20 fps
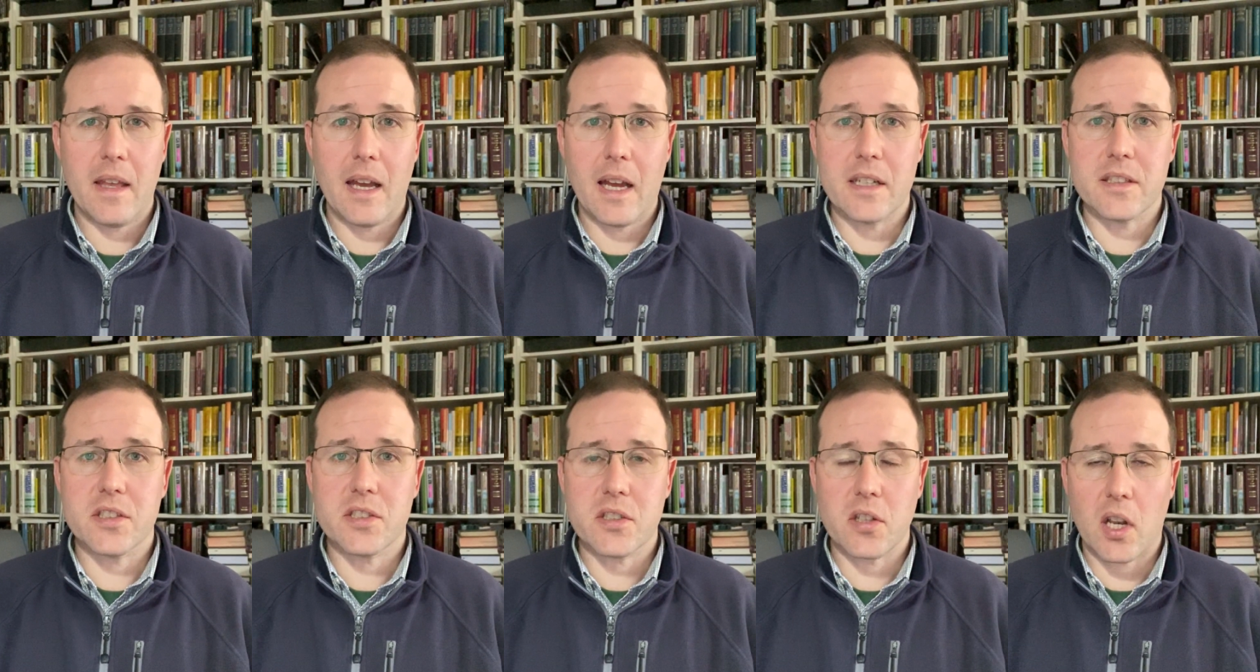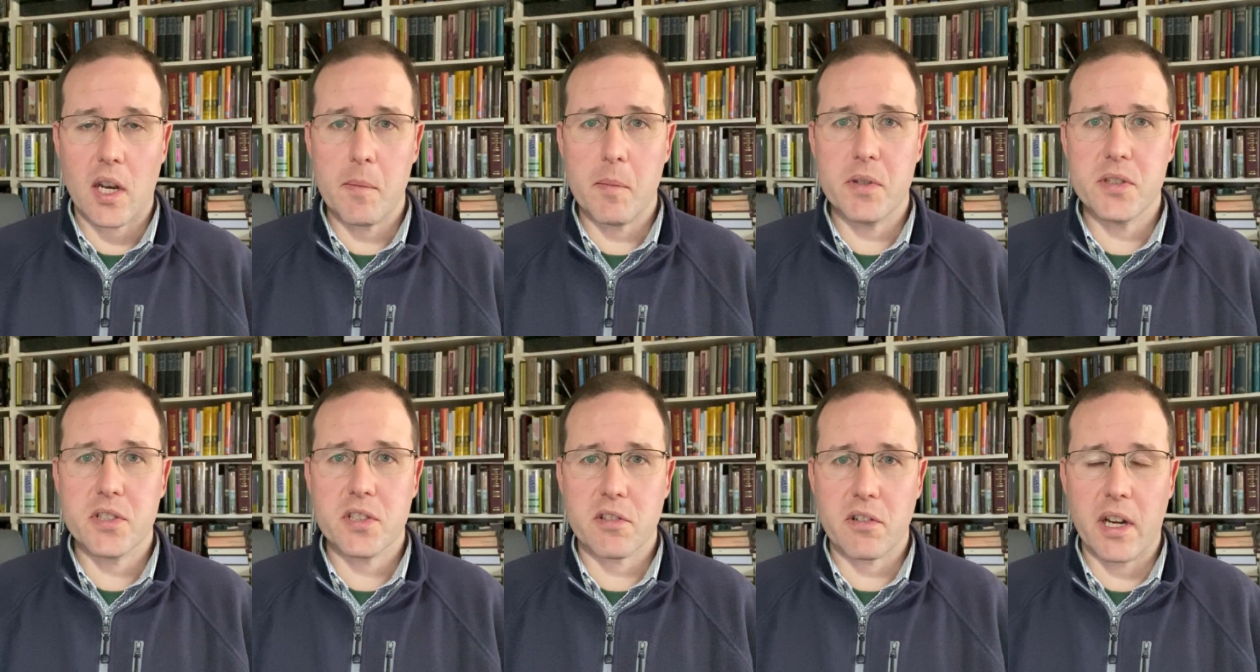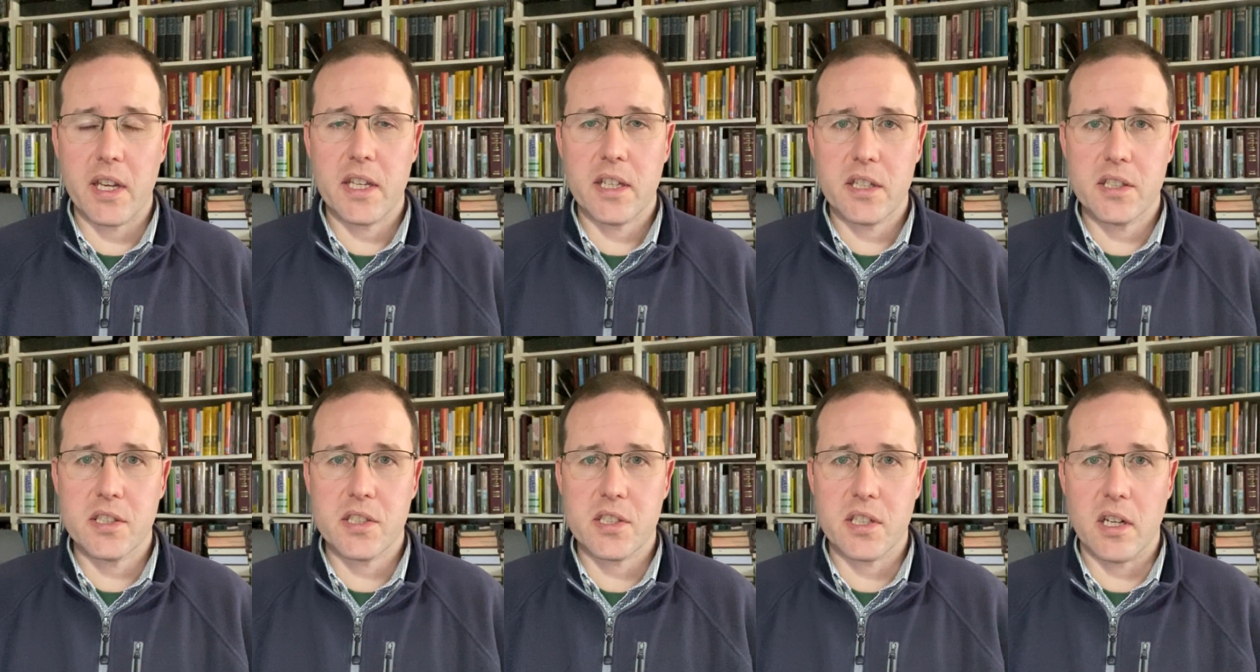And Solomon's great
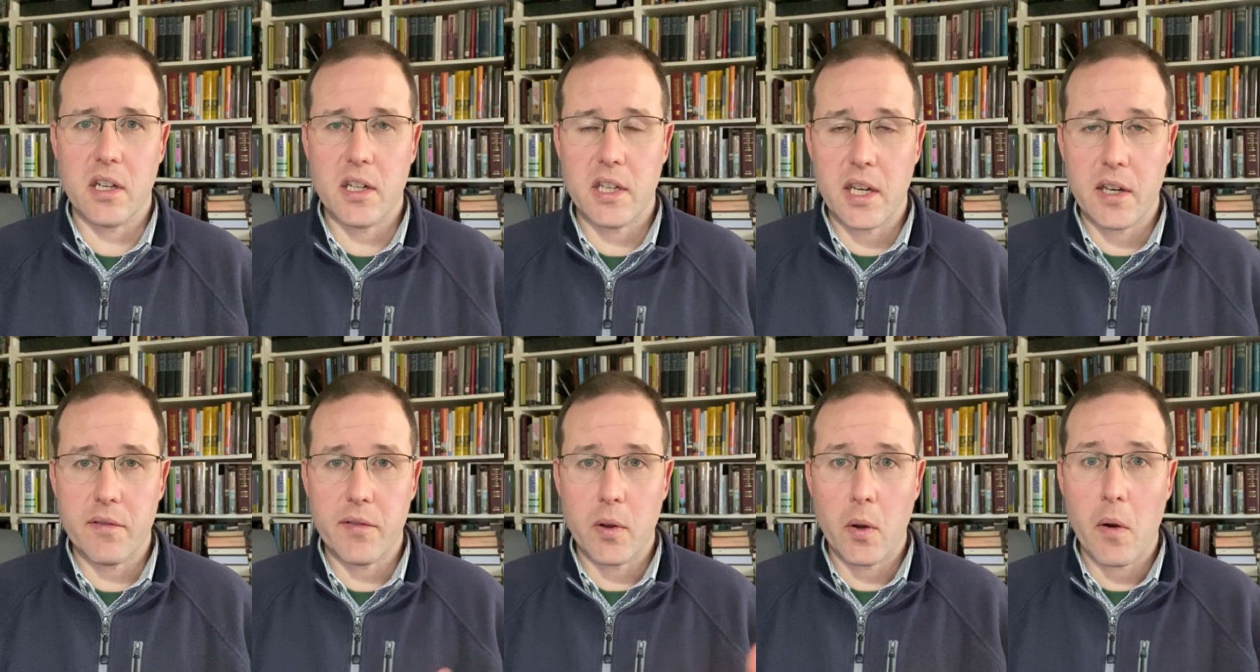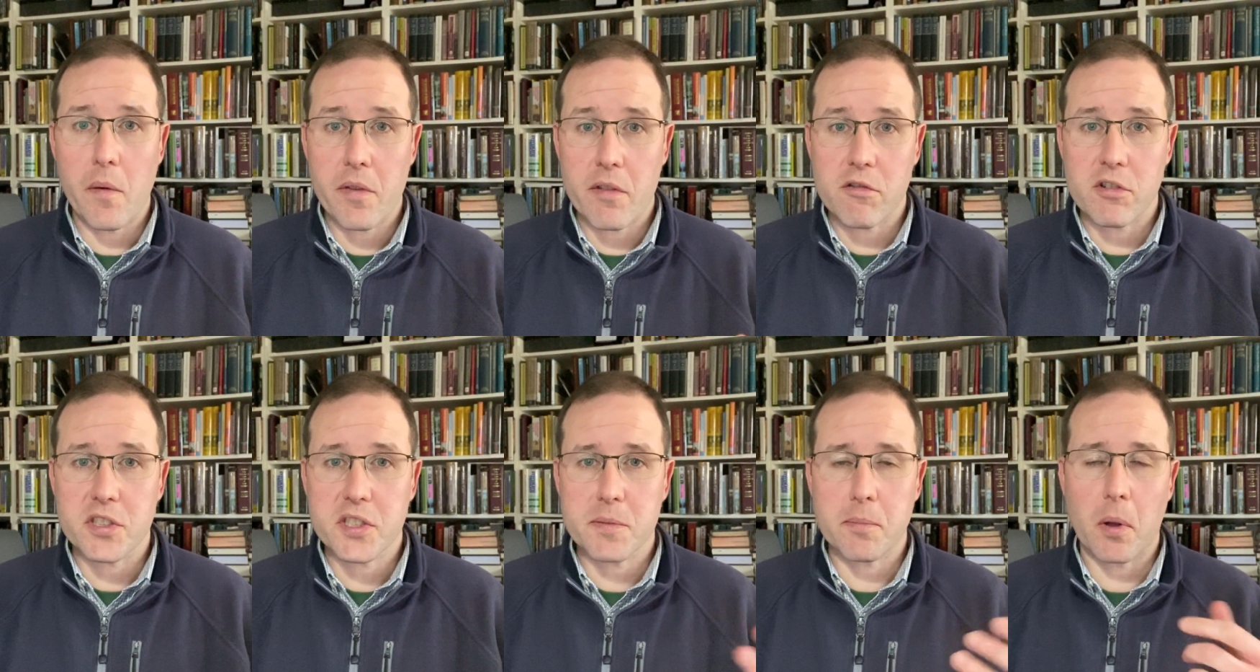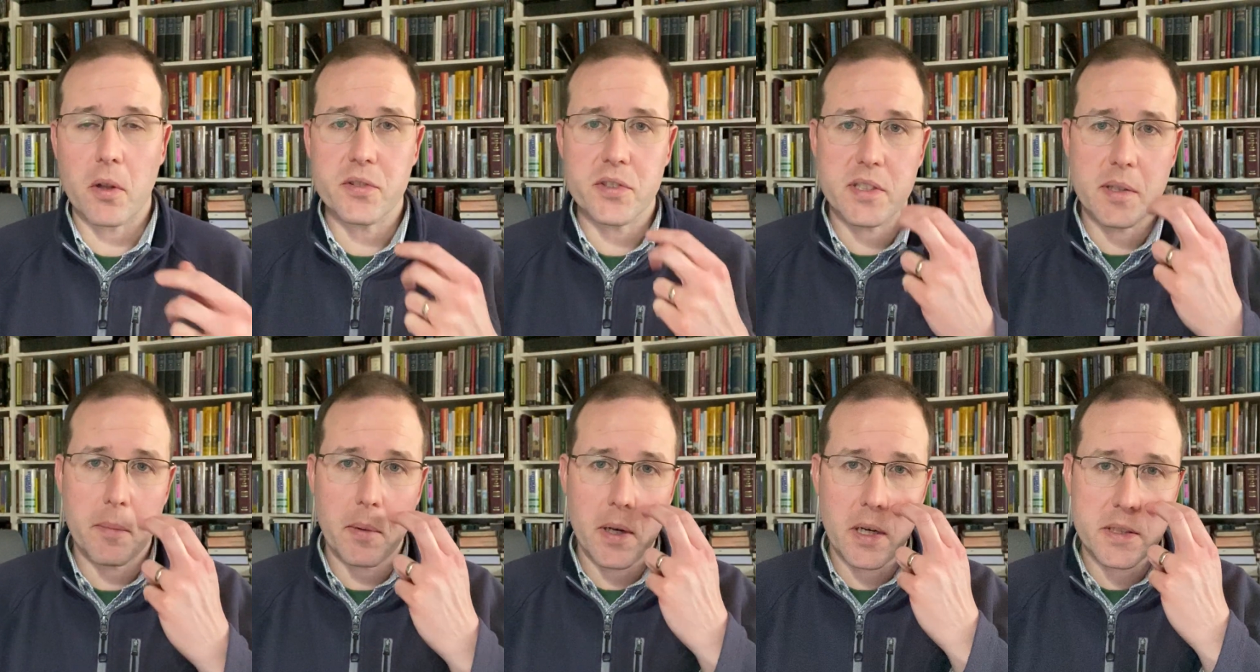concern, in view of the
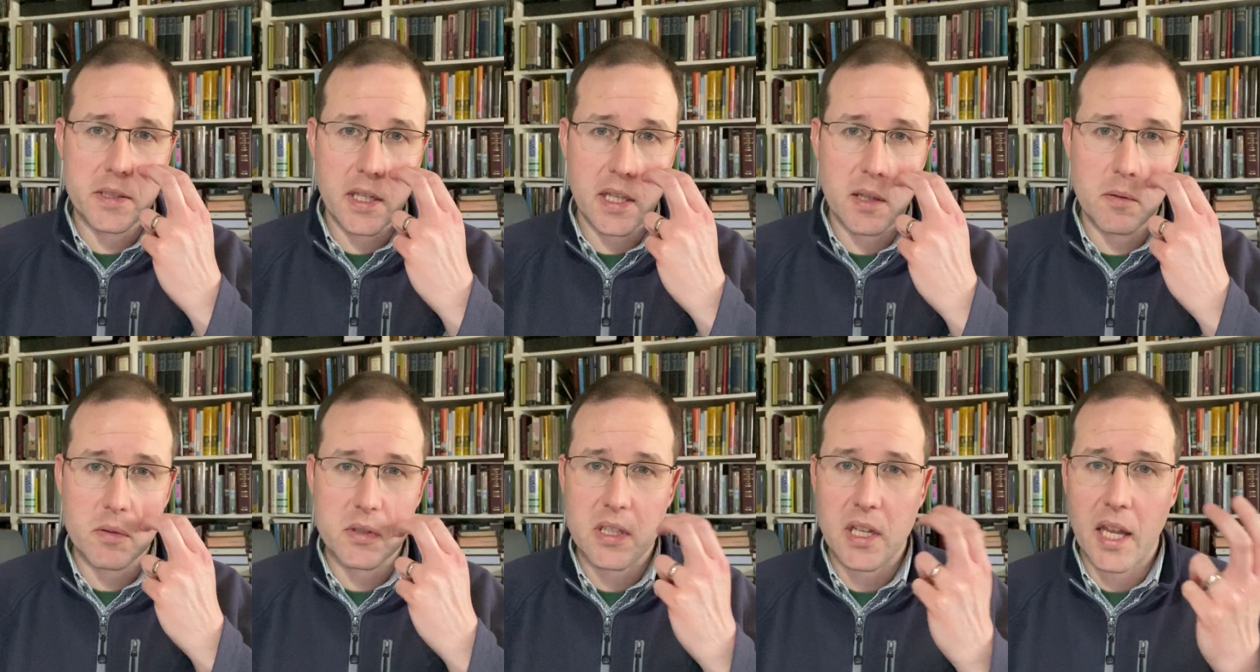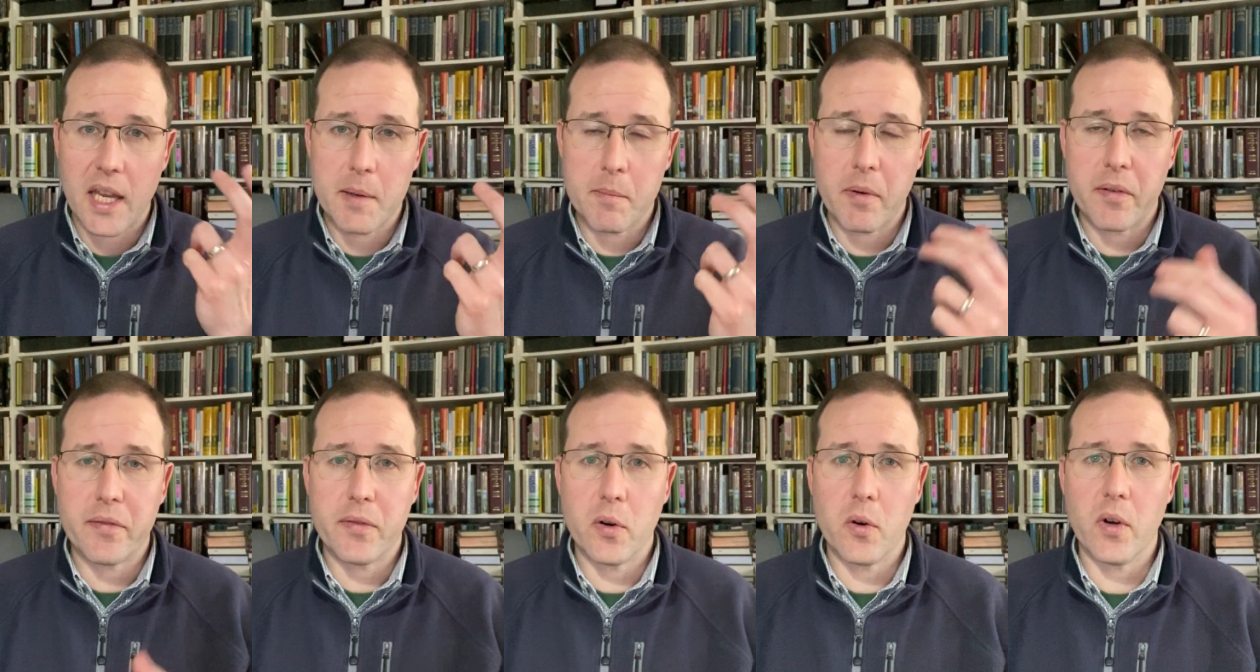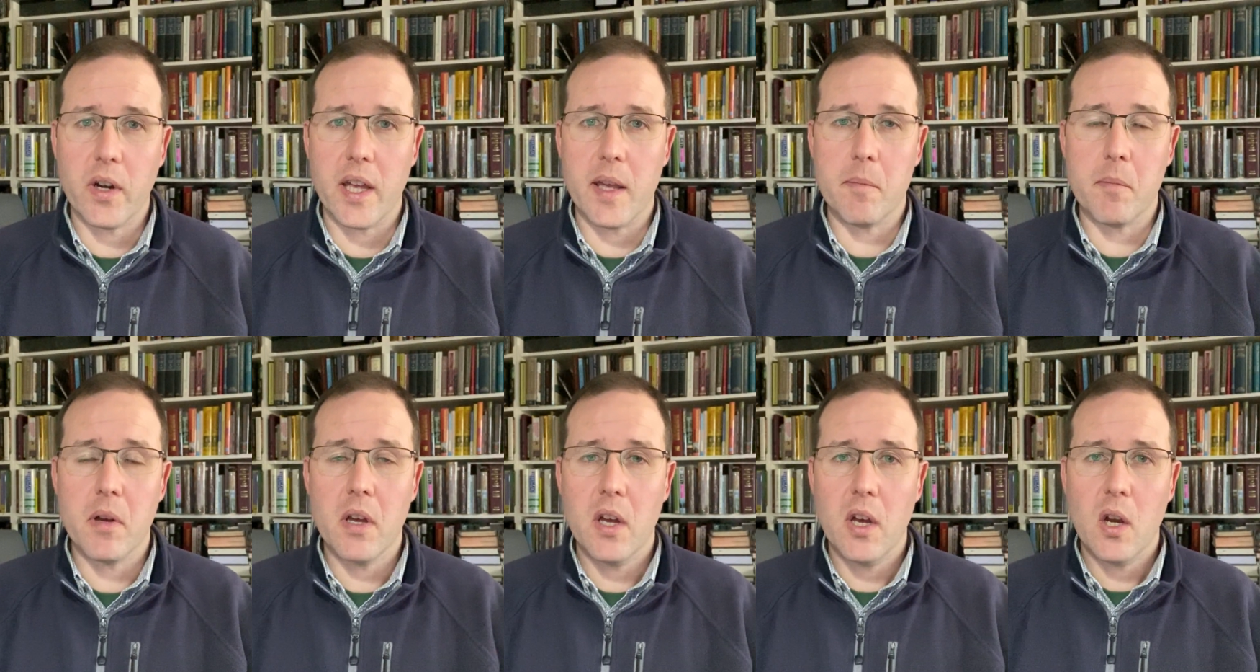responsibility that was laid before
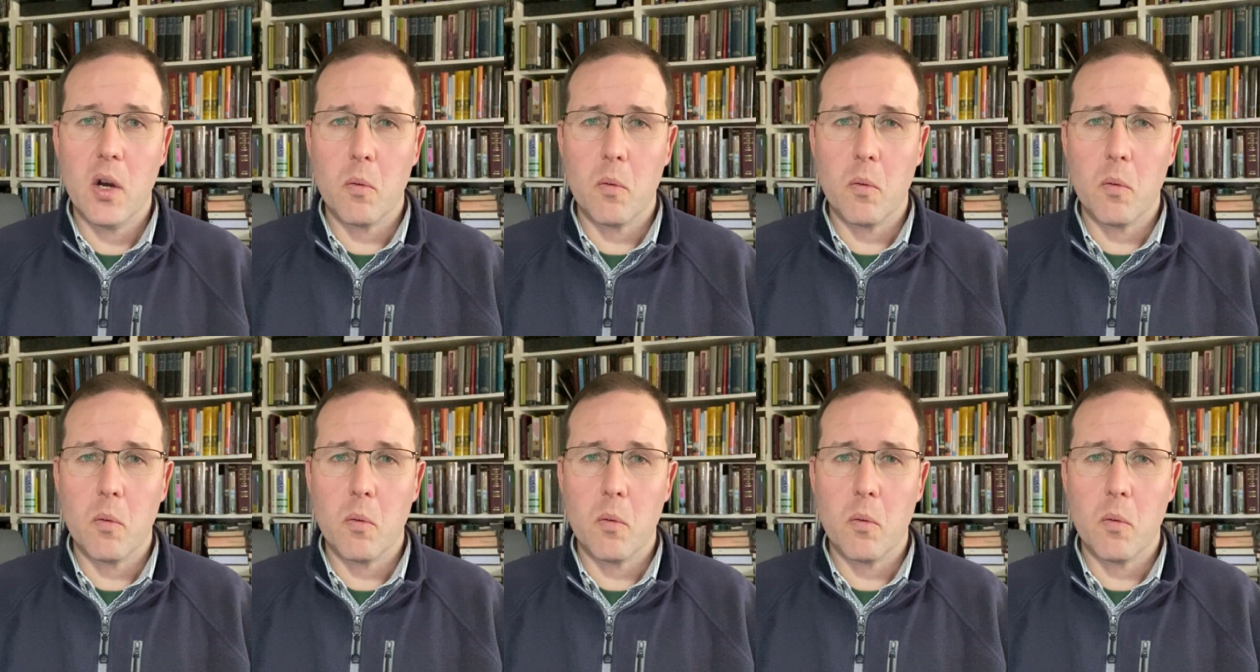him,